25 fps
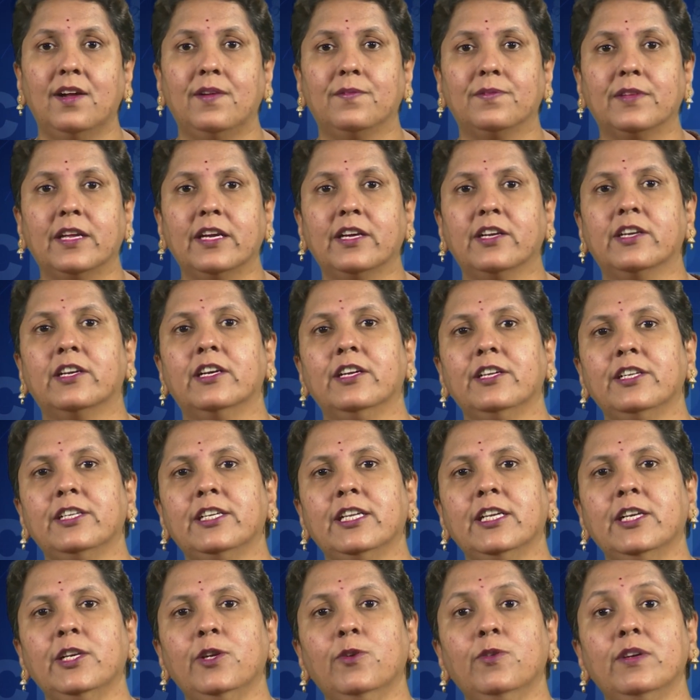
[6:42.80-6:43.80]
they
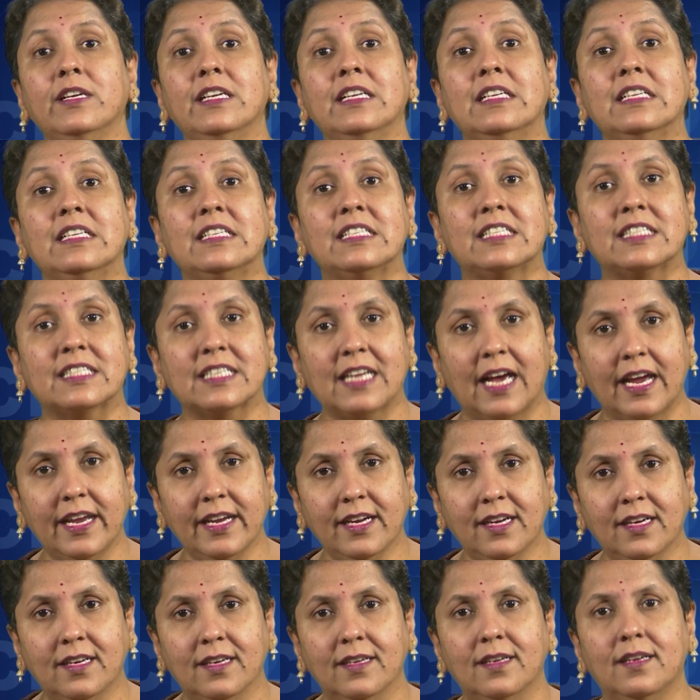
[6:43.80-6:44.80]
continue in a
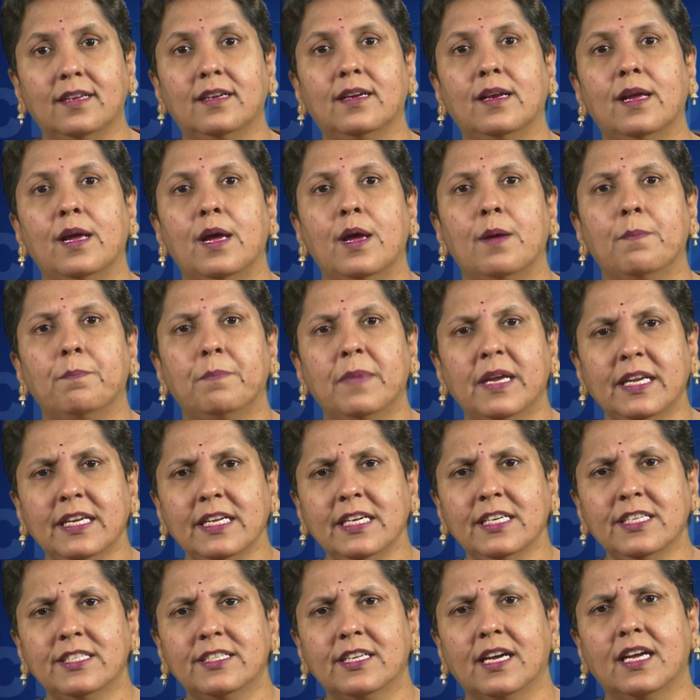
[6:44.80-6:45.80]
cycle,
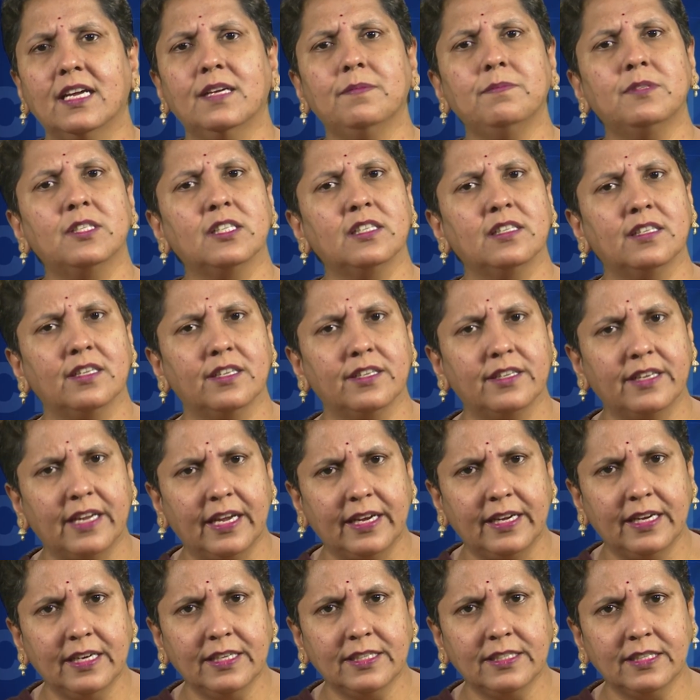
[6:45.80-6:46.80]
many times in a
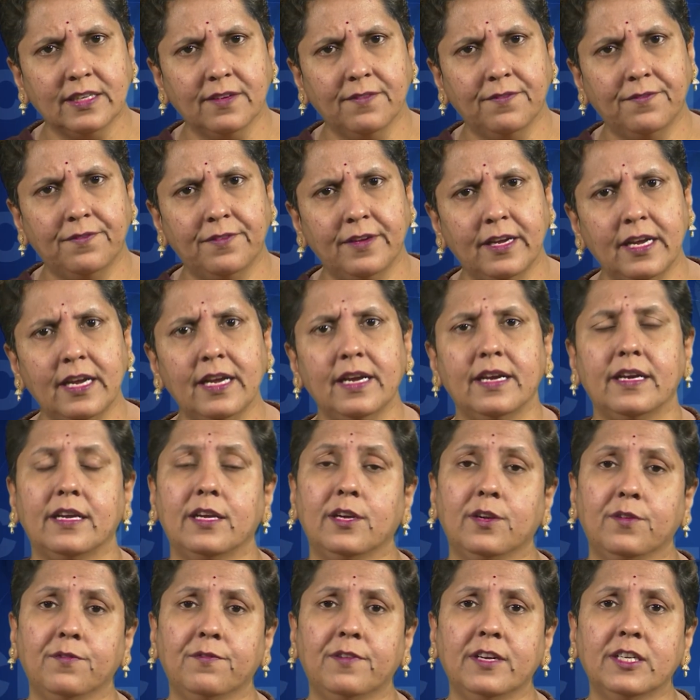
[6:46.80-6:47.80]
negative way
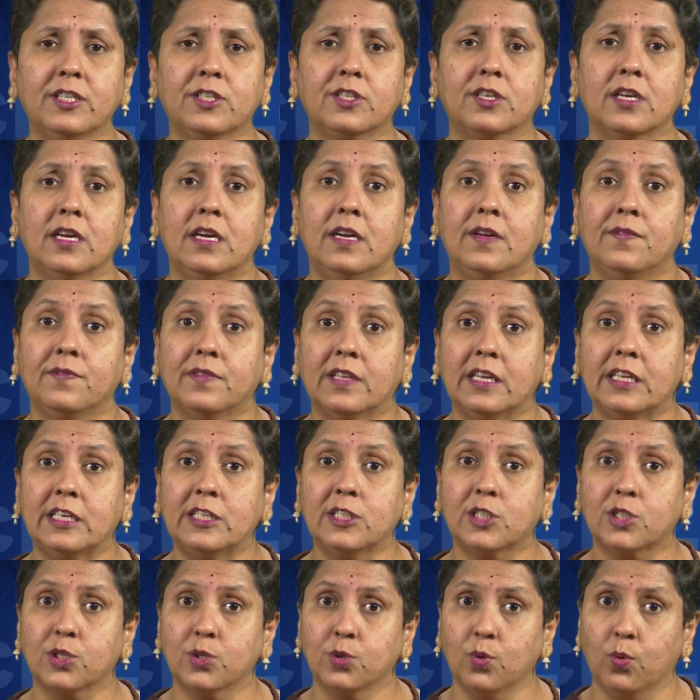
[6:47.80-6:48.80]
in which there
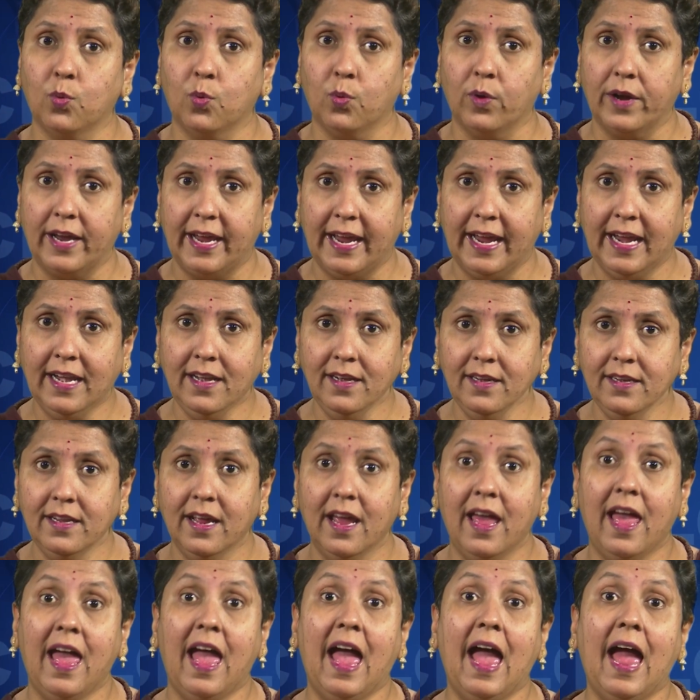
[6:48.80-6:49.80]
is no end,
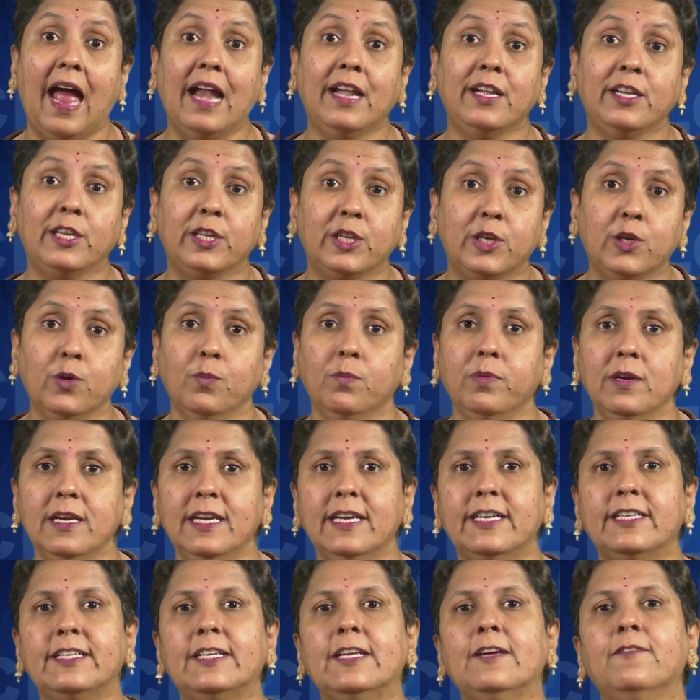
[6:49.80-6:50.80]
and
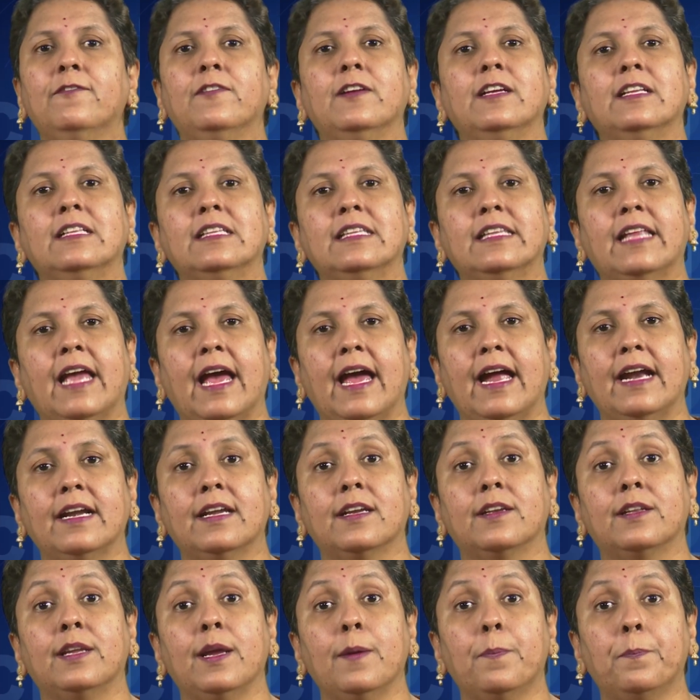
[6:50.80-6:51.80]
cumulative in that
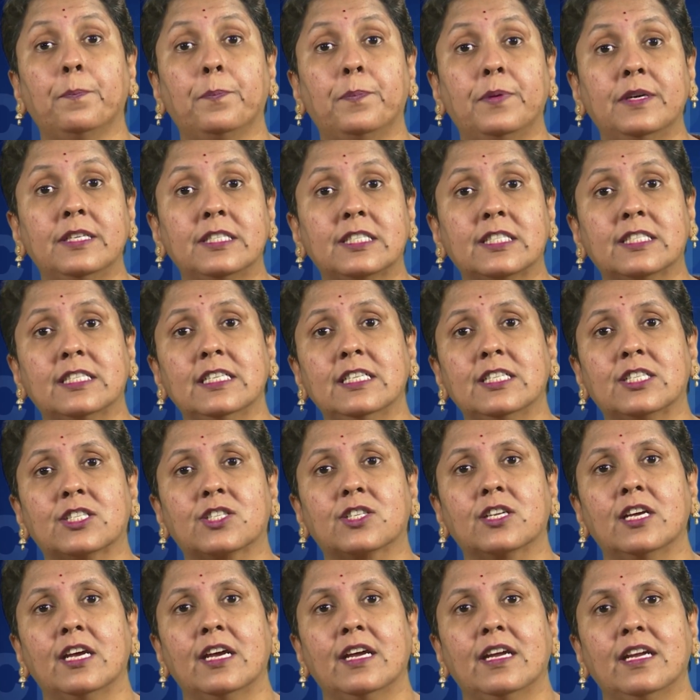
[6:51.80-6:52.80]
they
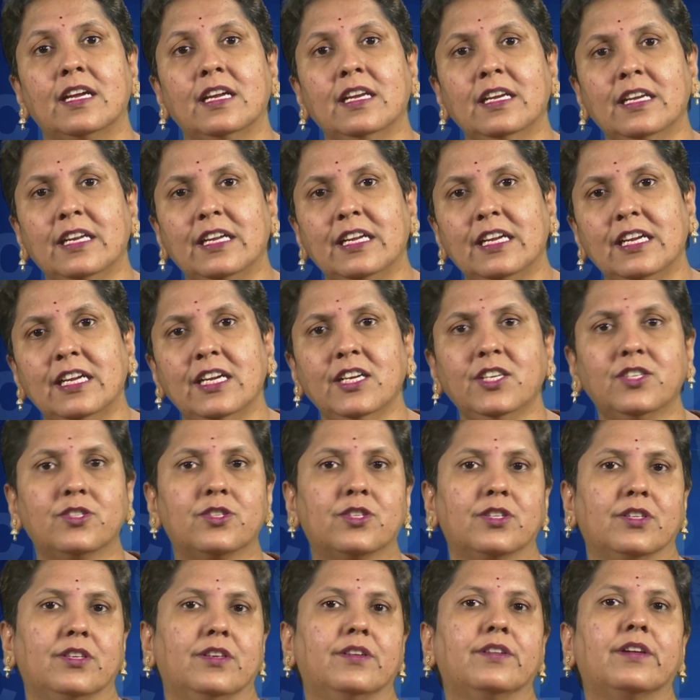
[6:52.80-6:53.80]
persist in
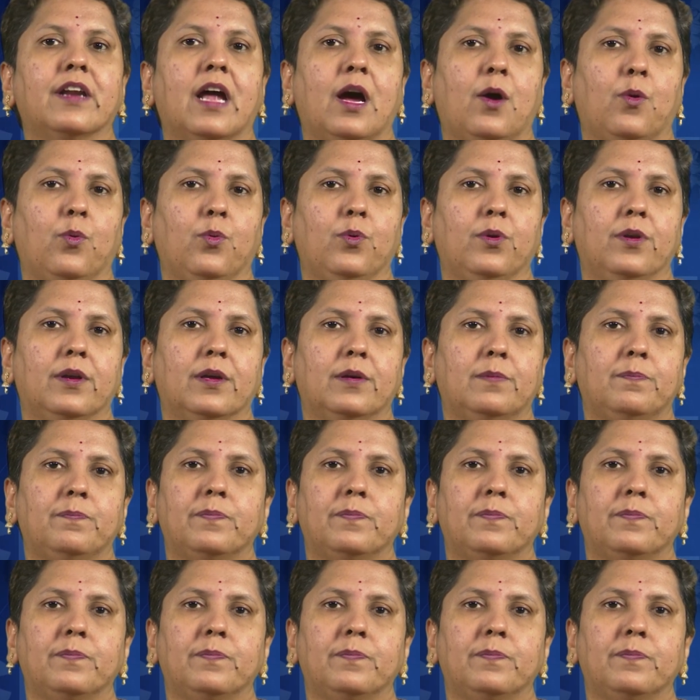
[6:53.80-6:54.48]
each round.